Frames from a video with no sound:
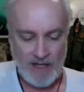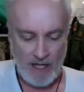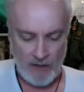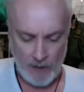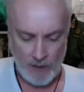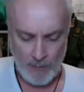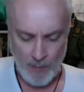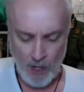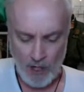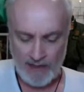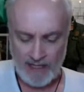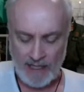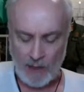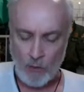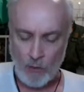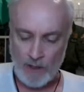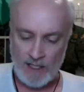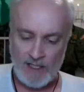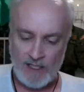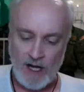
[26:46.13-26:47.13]
other part that I
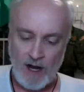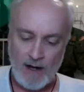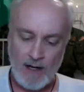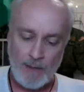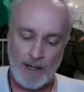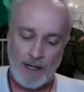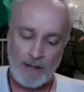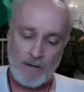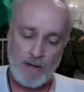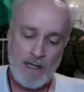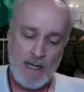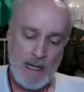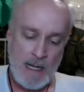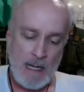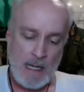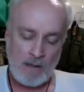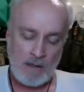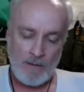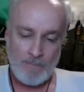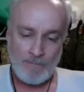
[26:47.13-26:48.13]
wanted to talk about.
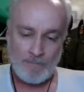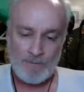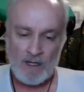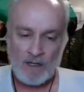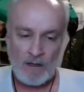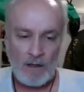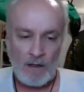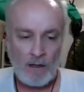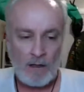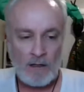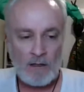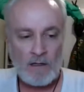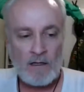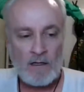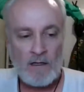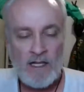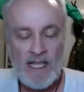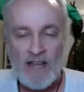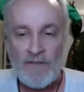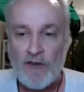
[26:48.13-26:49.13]

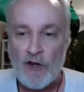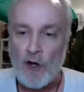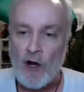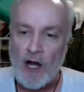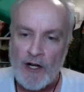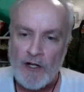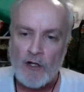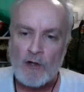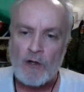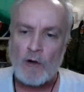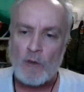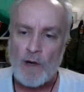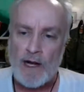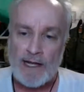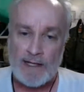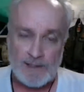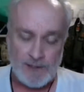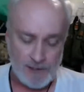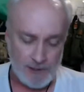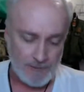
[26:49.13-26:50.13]
If you're under
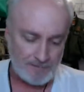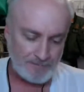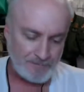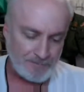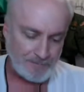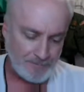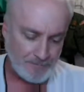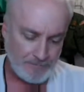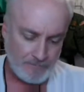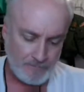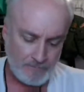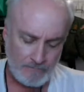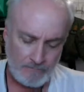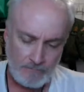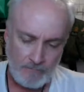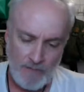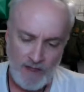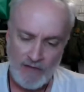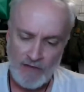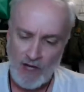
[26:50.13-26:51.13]
arrest,
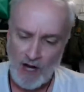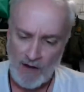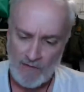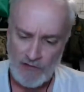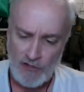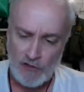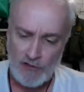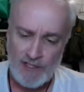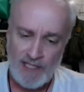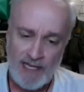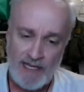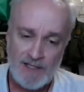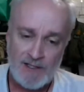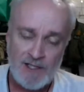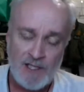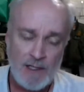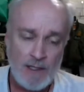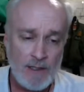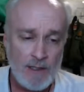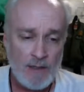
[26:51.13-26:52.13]
the officer
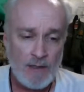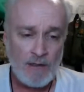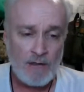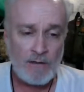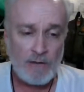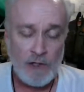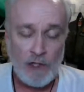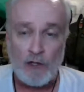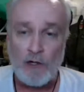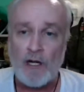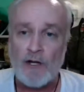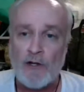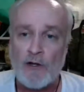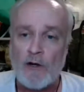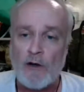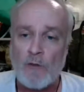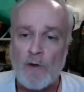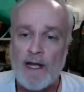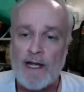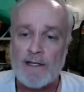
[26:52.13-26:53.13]
says you're
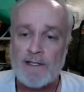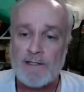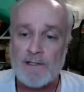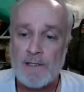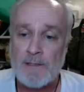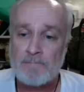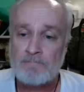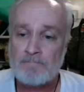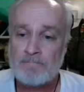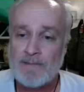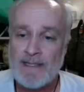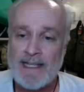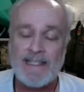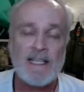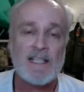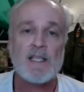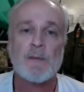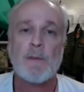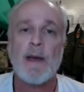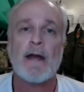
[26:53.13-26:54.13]
under arrest. It
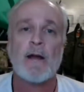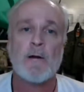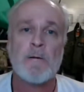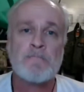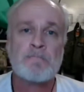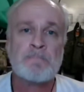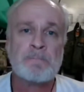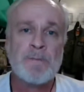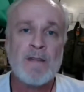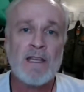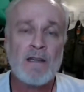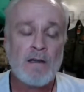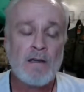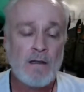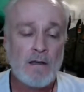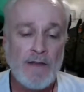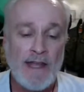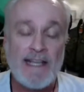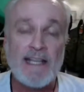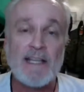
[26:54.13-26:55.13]
doesn't matter.
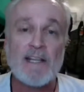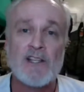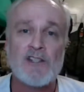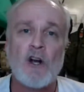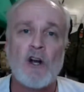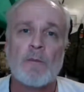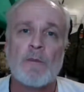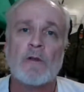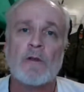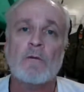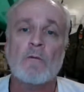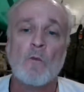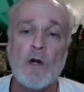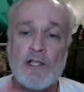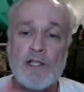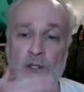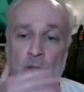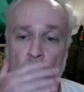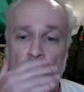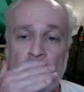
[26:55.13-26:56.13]
They can disarm you.
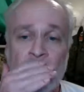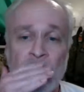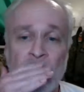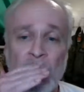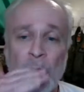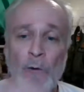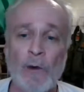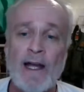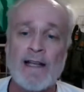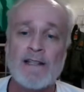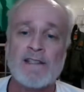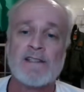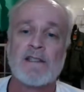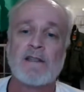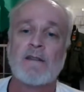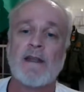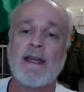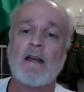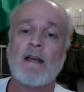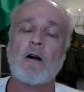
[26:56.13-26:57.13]
Once you are under arrest,
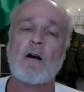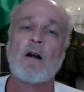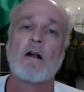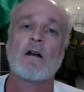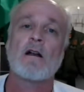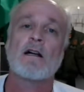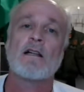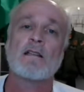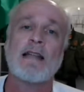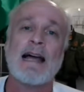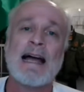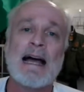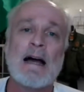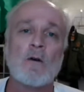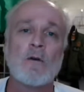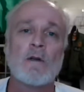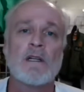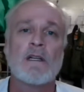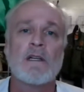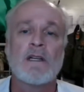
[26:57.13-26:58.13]
they are
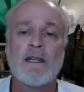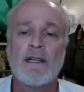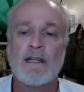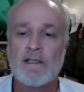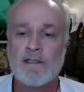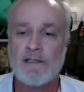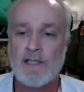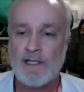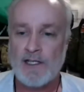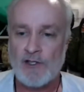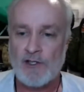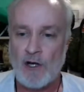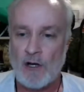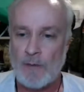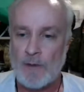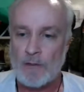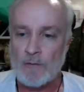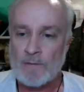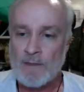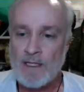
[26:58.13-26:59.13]
allowed to
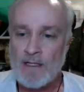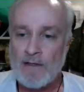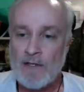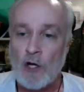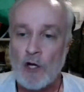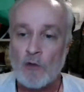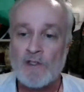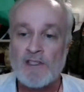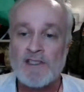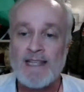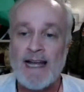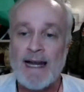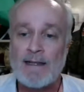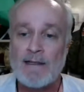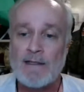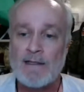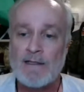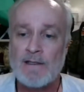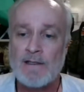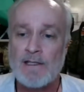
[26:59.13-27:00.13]
disarm you. No,
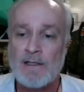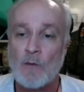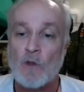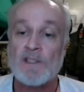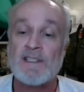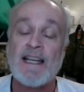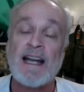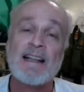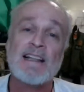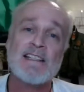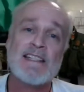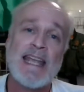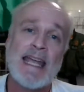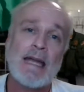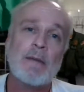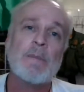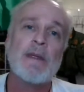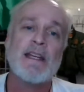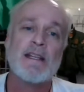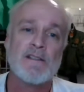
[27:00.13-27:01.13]
silence. Well, silence
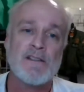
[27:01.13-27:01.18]
can be